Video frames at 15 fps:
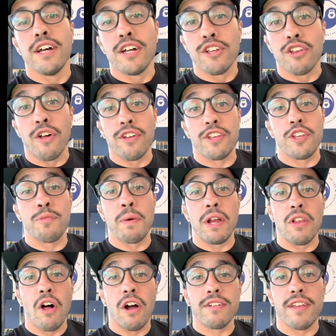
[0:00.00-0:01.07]
So this has been
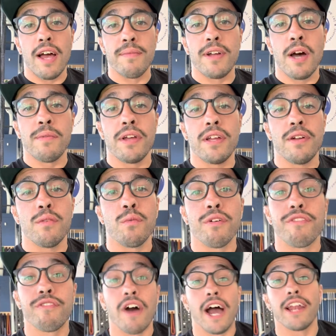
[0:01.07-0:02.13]
a long time coming.
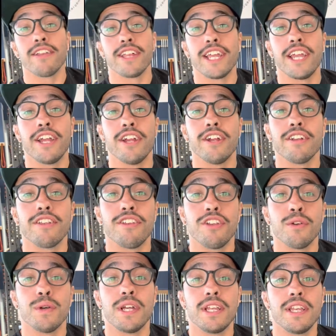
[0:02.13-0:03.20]
We're finally here to
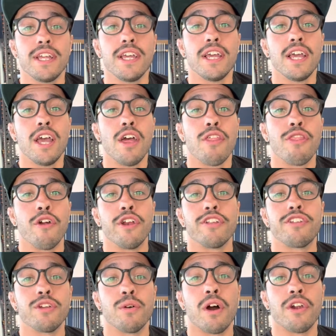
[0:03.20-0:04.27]
do it.
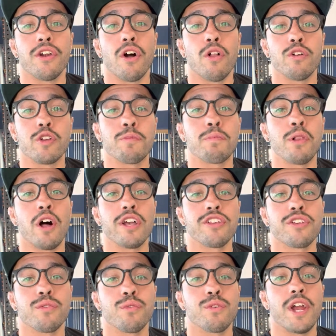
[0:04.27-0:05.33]
$3,200
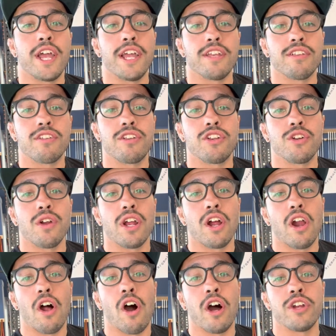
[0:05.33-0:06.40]
plus raised during
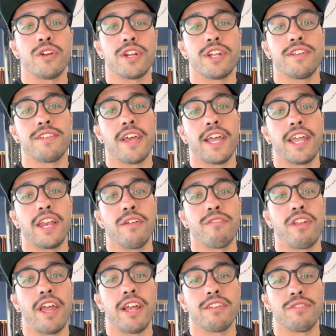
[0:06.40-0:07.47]
our 100
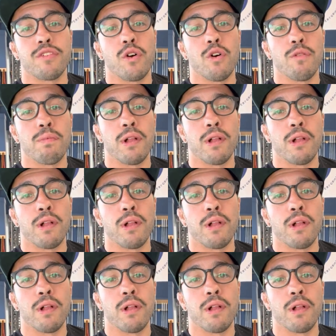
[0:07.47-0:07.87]
consecutive days of cold